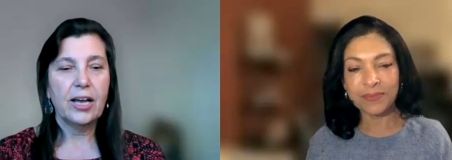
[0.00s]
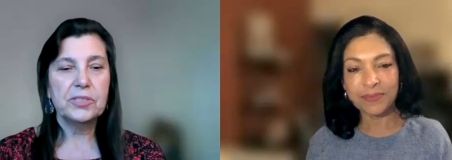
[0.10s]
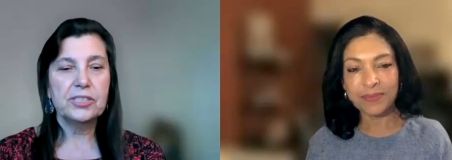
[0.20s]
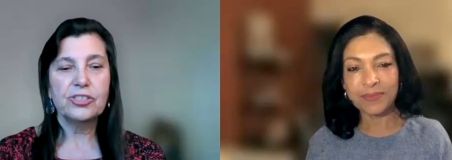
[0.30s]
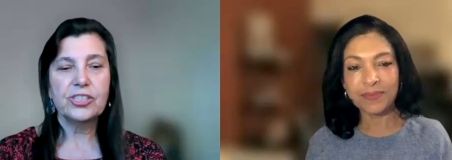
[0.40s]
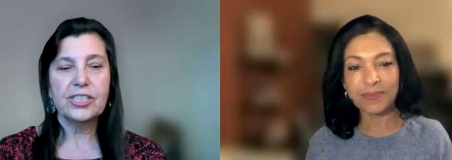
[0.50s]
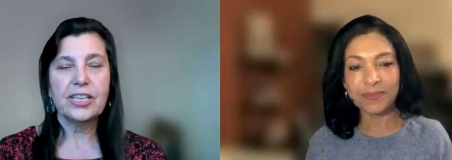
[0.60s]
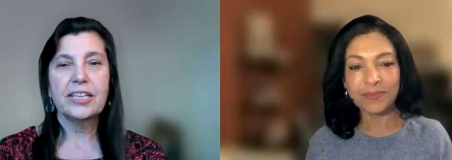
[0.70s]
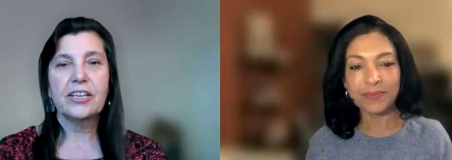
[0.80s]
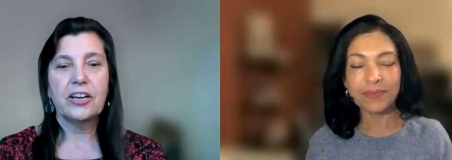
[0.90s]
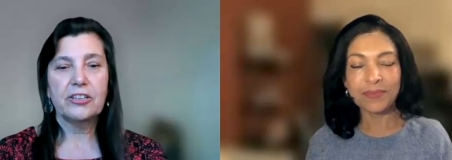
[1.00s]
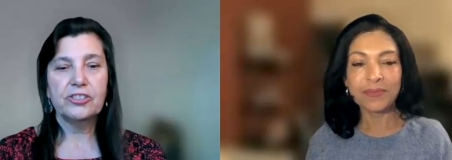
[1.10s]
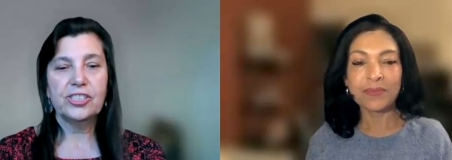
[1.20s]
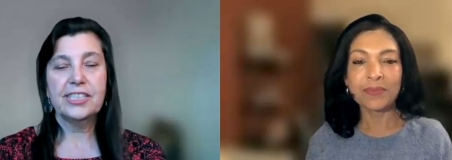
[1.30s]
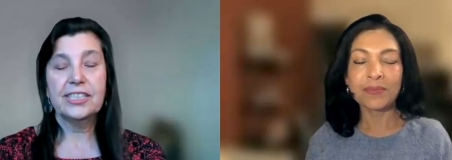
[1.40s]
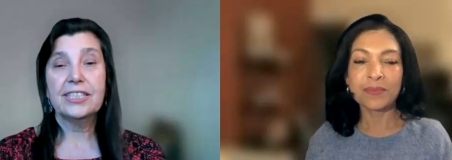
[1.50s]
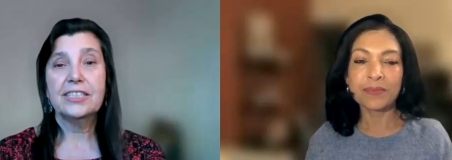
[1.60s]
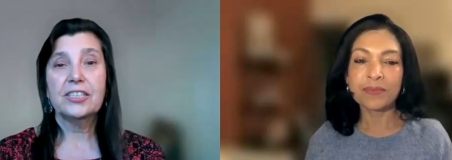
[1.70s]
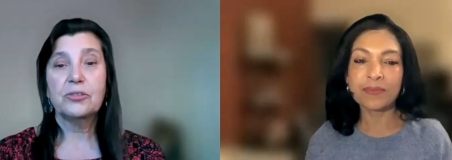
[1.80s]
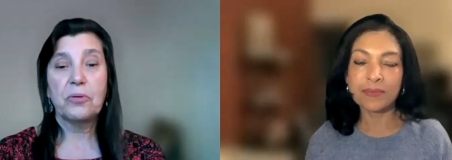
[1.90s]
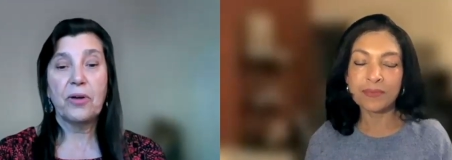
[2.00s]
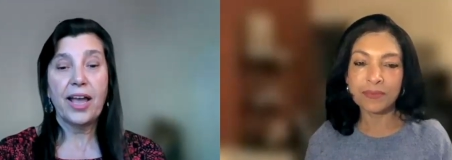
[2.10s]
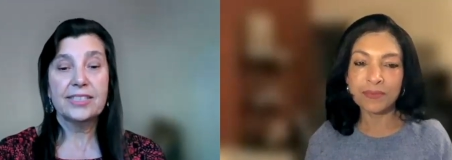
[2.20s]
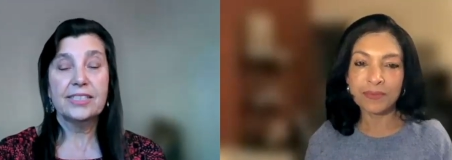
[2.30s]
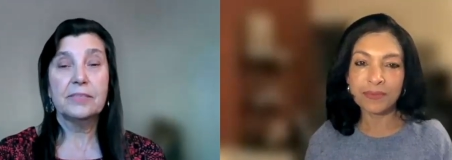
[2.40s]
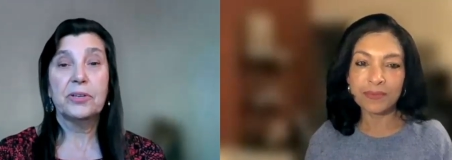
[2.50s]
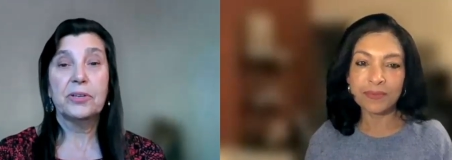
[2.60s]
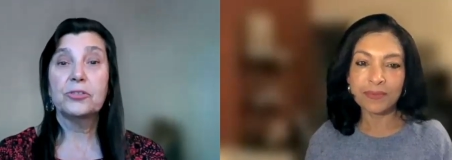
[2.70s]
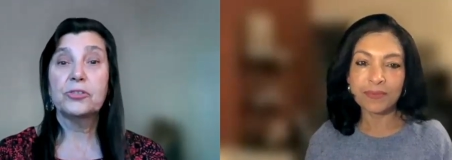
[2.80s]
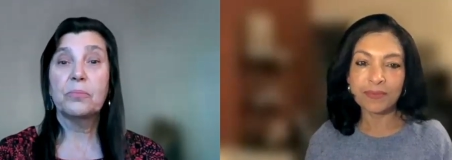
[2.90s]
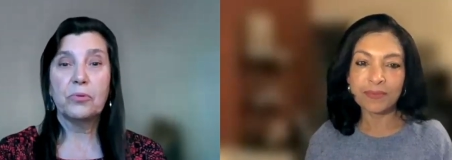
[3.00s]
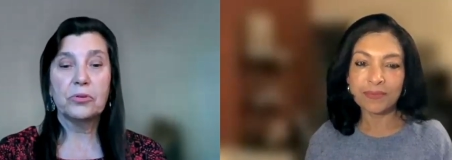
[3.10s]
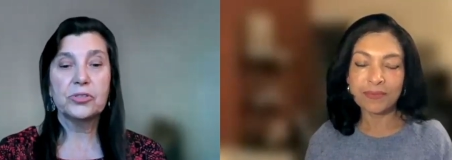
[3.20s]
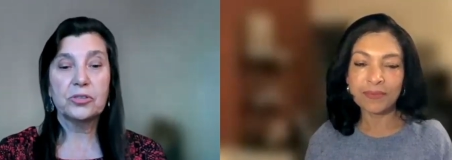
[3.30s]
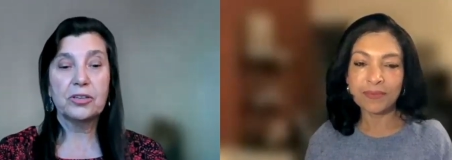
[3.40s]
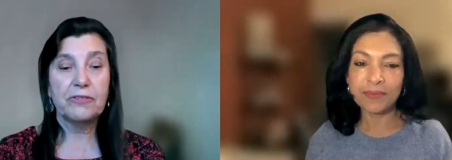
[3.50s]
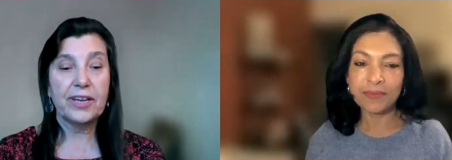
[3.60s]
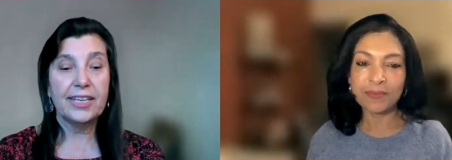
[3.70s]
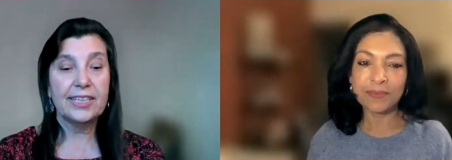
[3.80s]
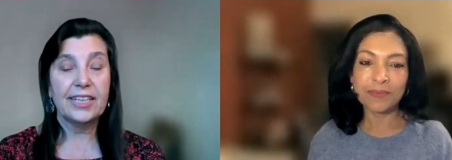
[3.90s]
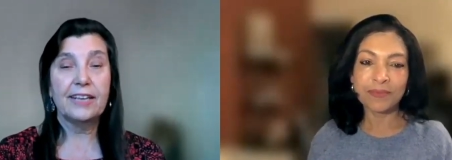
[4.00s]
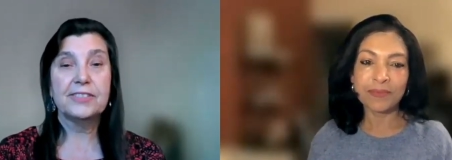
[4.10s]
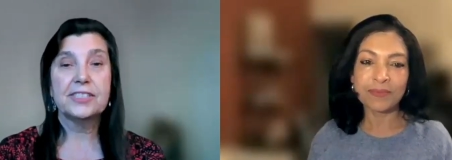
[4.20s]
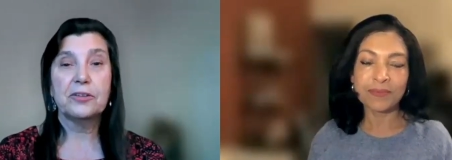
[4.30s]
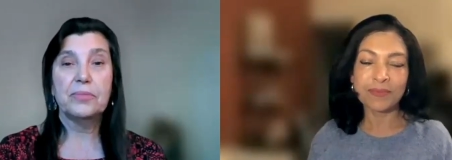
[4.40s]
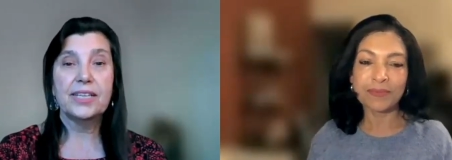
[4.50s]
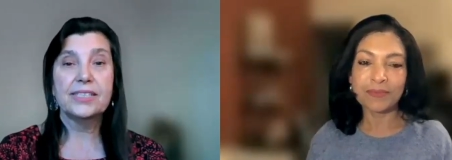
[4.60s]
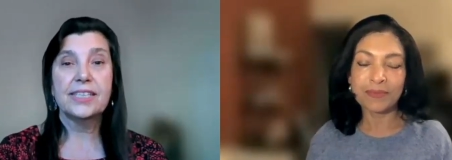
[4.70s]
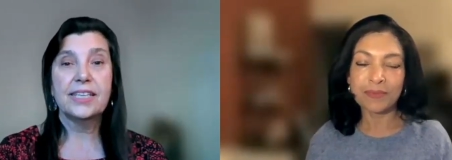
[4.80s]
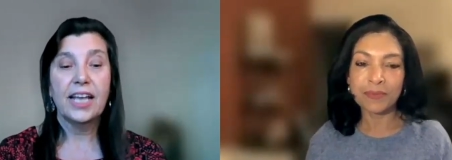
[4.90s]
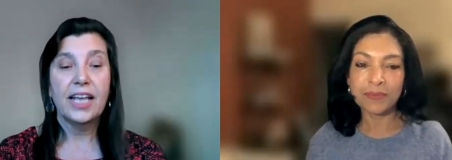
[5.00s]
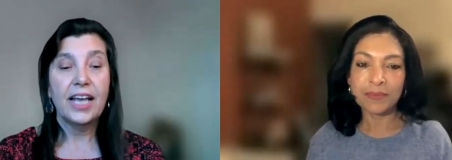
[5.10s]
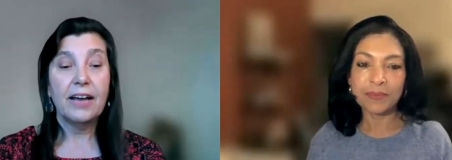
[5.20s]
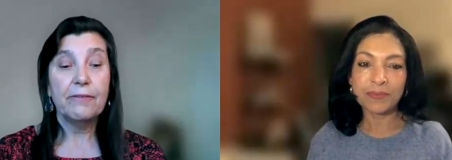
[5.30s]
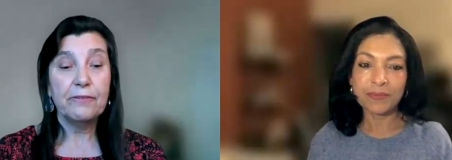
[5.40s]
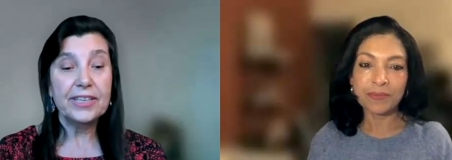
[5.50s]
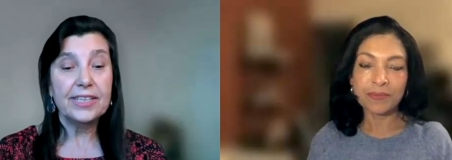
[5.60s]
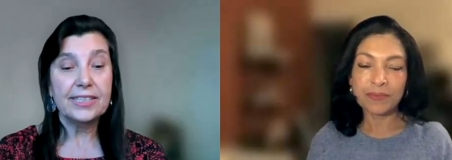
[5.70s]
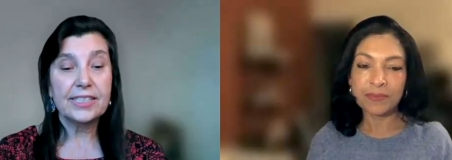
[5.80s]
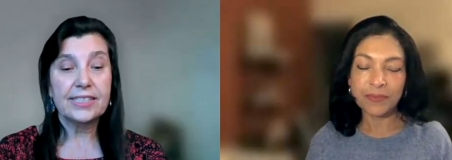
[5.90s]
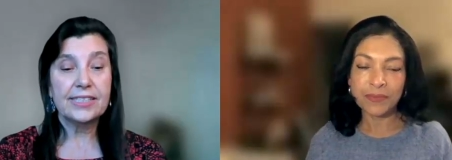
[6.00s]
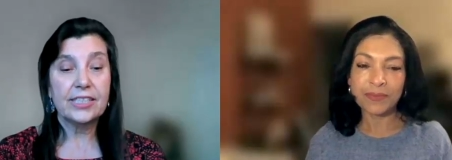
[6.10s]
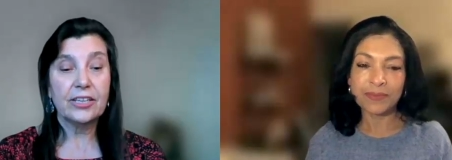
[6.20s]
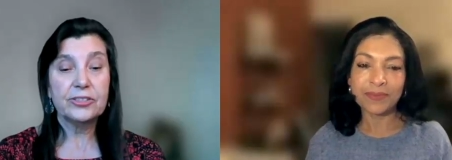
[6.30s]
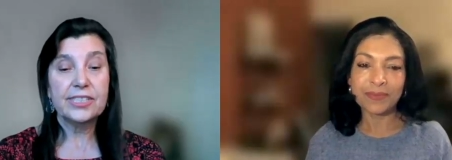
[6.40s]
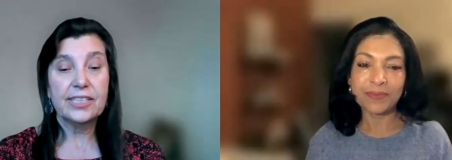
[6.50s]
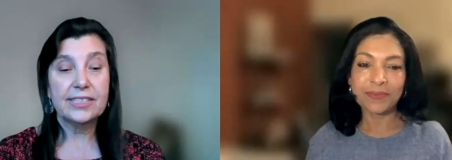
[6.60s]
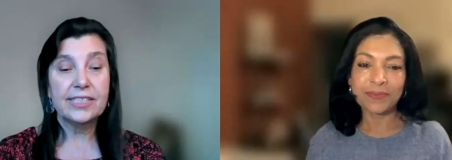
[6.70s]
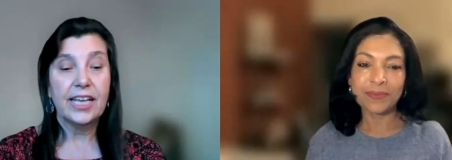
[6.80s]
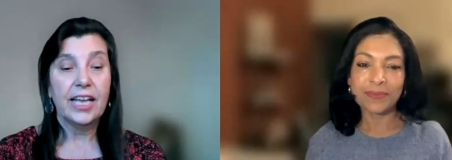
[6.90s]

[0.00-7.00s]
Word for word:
Speaker 1: obstetrician gynecologist in clinical practice, but also board certified in lifestyle medicine, a fitness consultant.